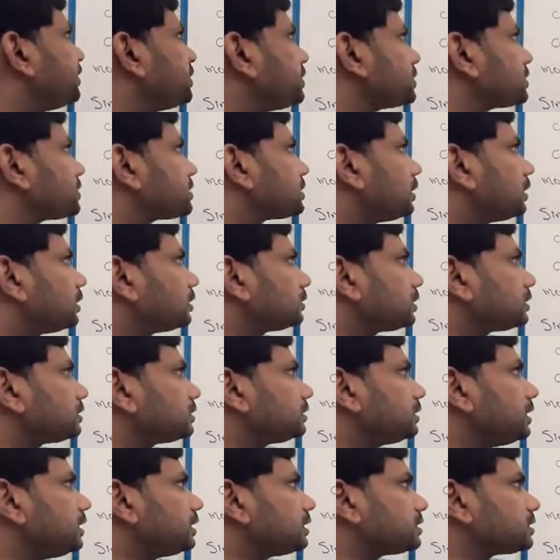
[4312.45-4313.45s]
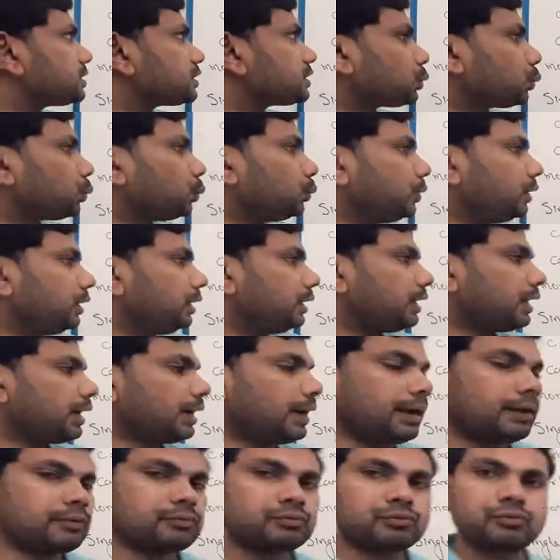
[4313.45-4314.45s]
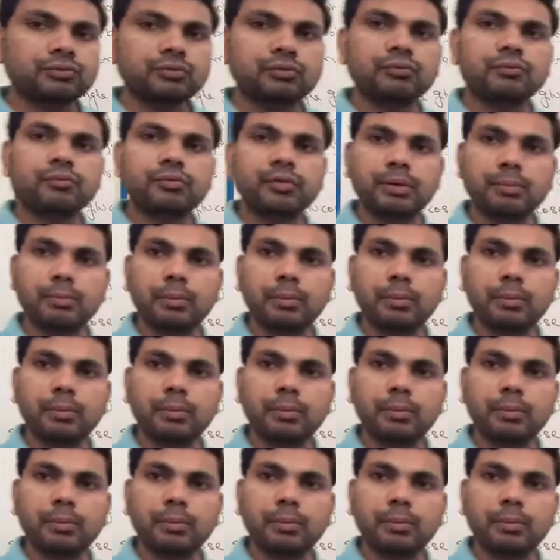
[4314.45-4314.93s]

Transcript: These are the things we have to.